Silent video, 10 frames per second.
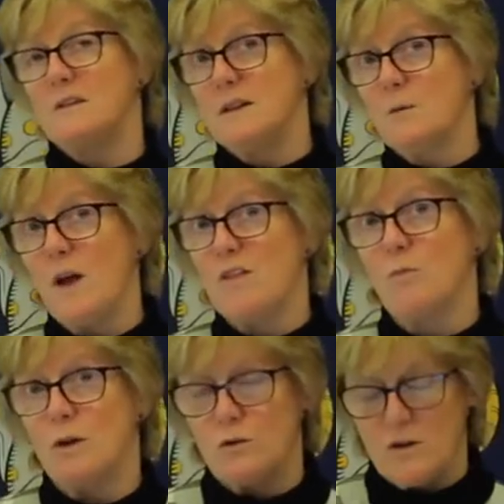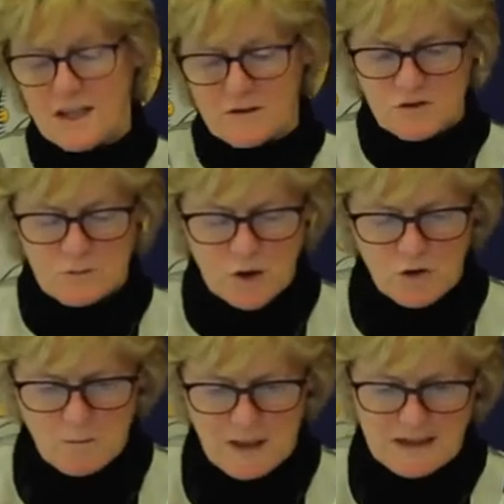that in the West we all eat too
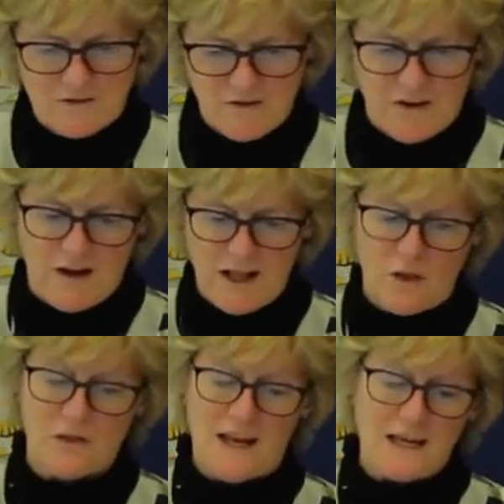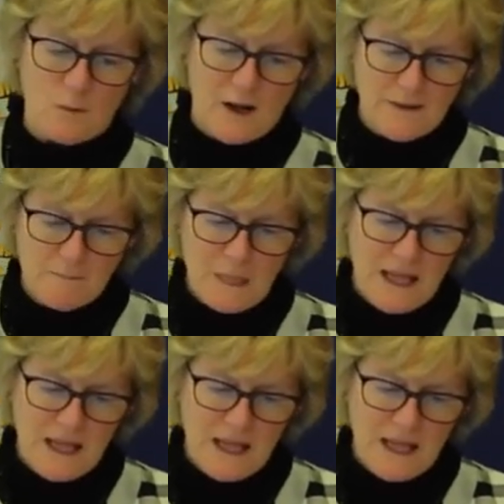much meat for our health anyway.